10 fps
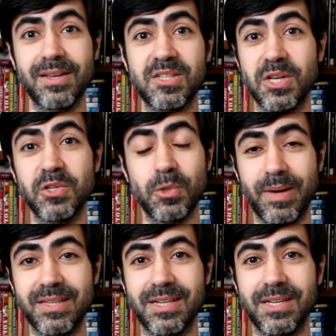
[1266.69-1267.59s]
Sancho
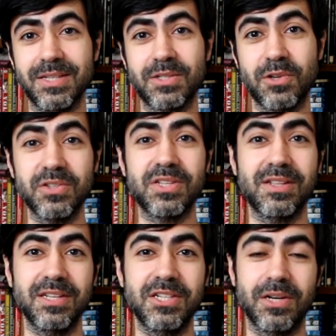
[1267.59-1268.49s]
Panza is
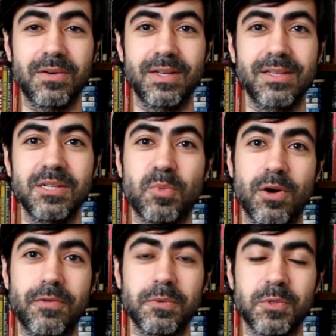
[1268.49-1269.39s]
constantly sharing these
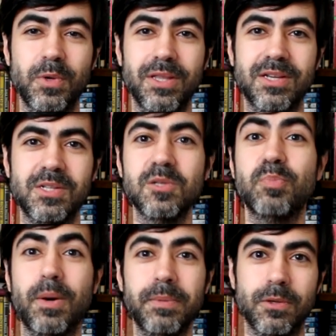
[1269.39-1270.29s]
proverbs with us, this
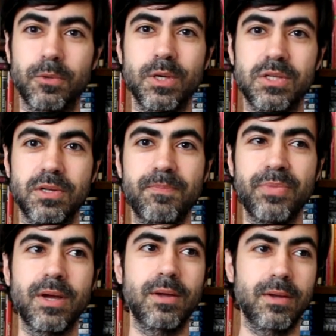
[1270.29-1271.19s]
popular wisdom,
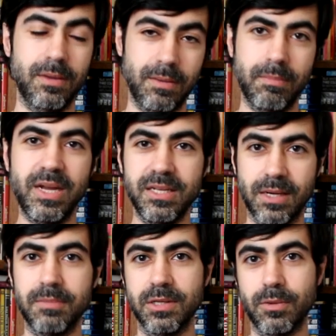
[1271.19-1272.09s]
many
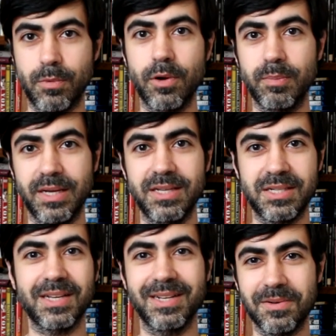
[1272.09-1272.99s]
times in the wrong
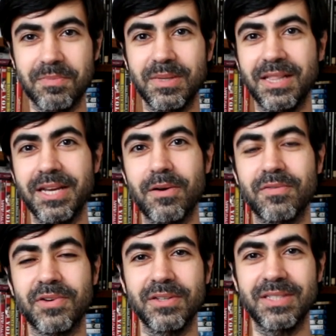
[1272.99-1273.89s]
place and completely out
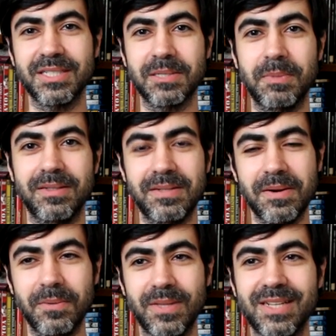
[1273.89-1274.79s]
of context, but, you
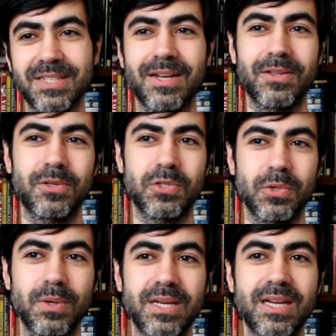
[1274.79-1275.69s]
know, that is another
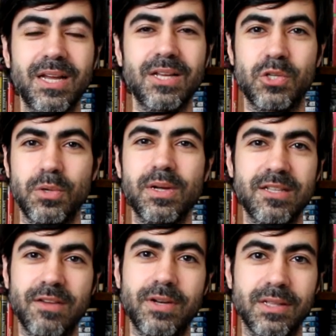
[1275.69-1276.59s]
story. So you
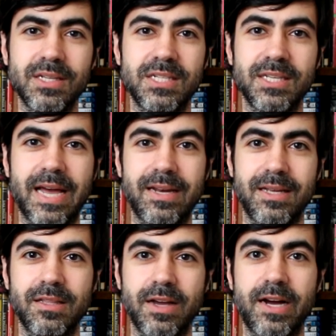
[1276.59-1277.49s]
can definitely see that
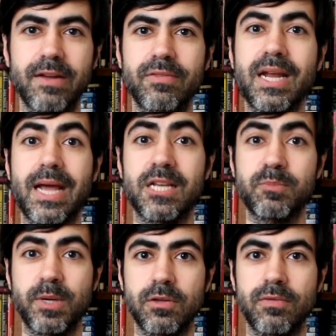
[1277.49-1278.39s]
in the Hive, that
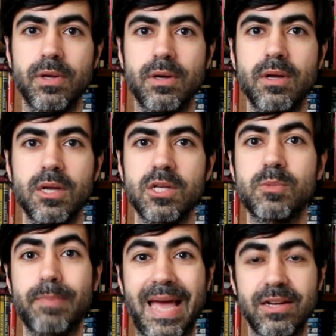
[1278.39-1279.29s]
aspect of the
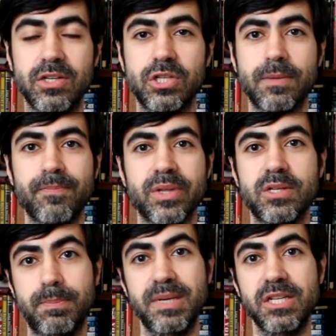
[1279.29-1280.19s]
Spanish
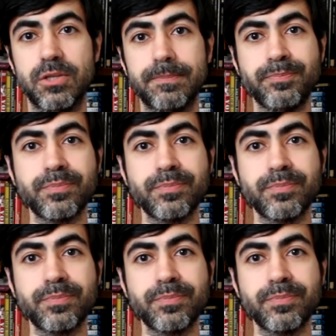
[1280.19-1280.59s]
speech.